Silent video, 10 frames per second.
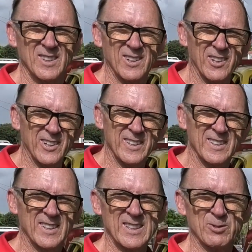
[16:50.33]
All right,
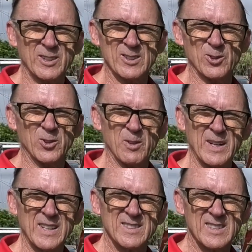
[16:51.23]
that's what it's all
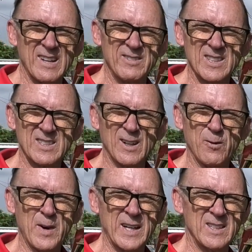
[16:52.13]
about, saving
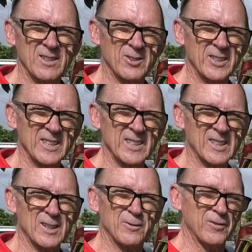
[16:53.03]
yourself money, doing it
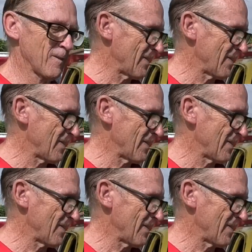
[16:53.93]
yourself.